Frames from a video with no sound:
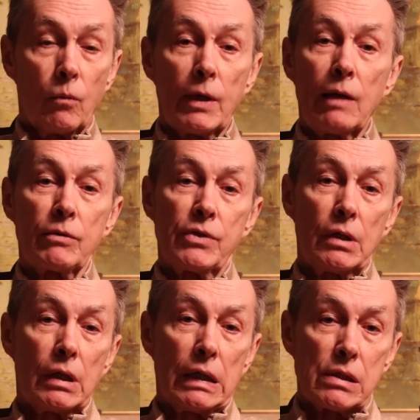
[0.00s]
When I was
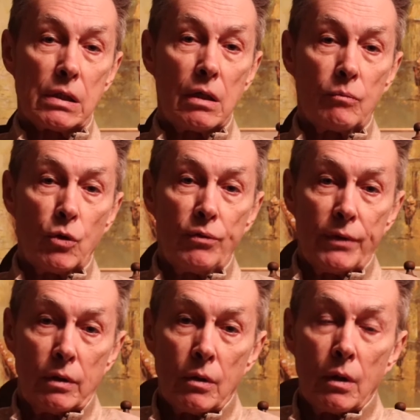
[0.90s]
young, I saw a
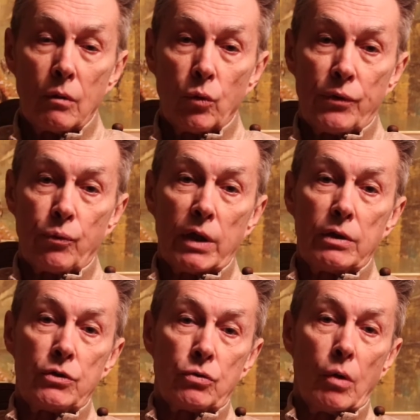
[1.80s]
movie with
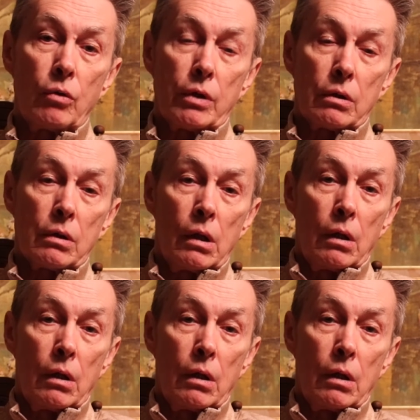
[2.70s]
Ricky Schroeder.